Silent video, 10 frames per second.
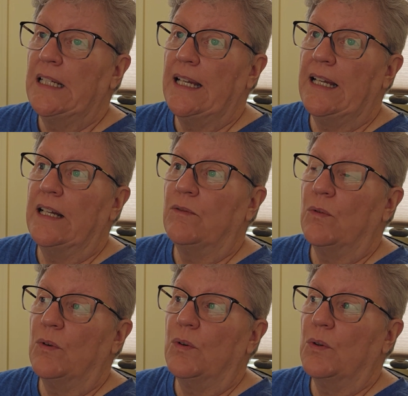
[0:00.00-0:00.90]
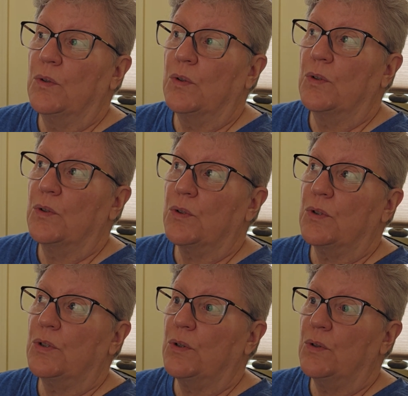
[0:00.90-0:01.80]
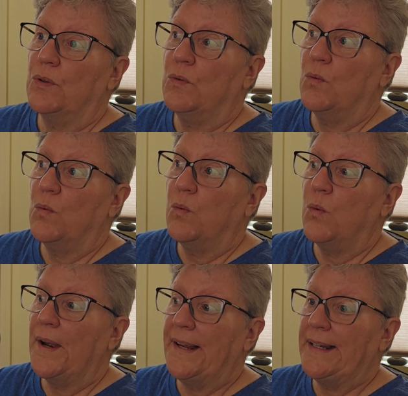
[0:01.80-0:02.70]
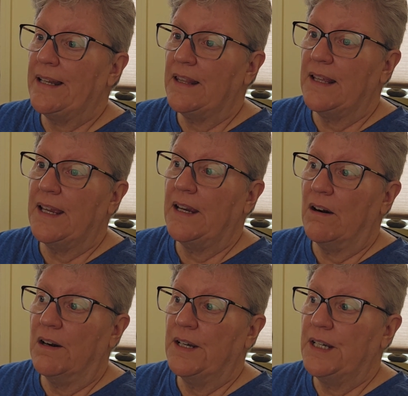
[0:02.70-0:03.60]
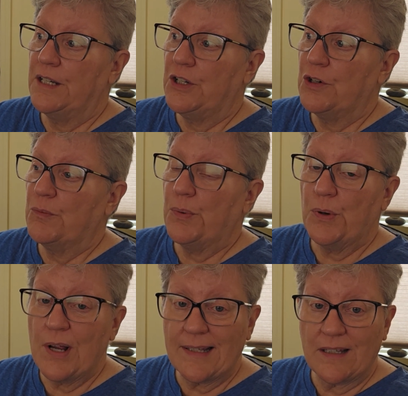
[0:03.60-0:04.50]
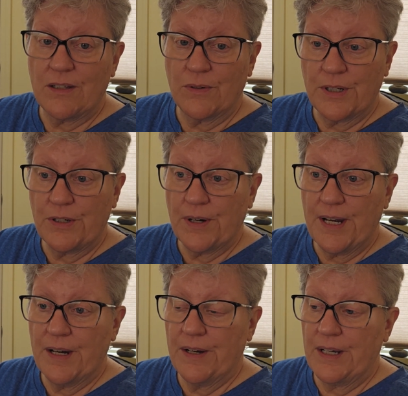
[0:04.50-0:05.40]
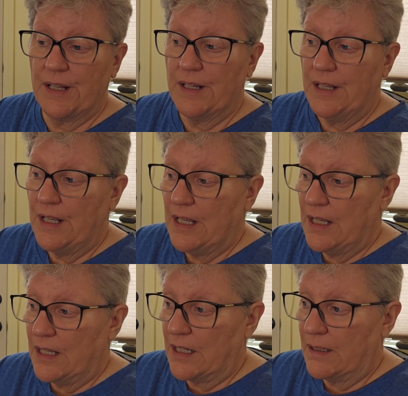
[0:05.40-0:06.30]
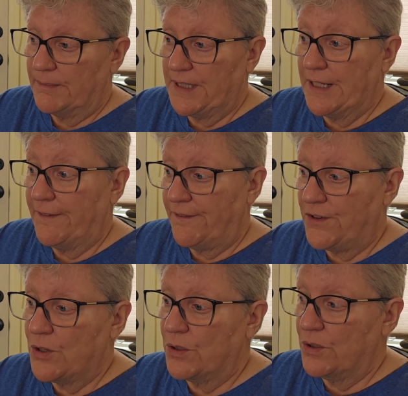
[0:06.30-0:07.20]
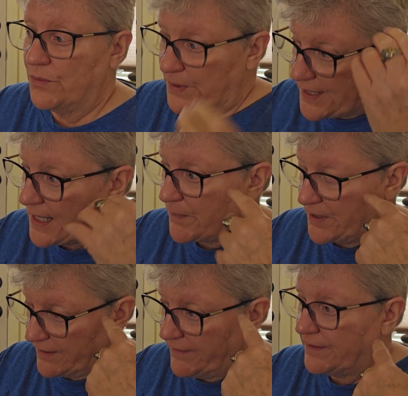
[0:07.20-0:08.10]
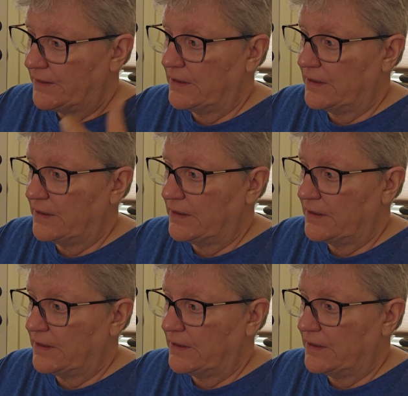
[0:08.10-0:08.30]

And so when they are in your presence or in your area, if you're receptive,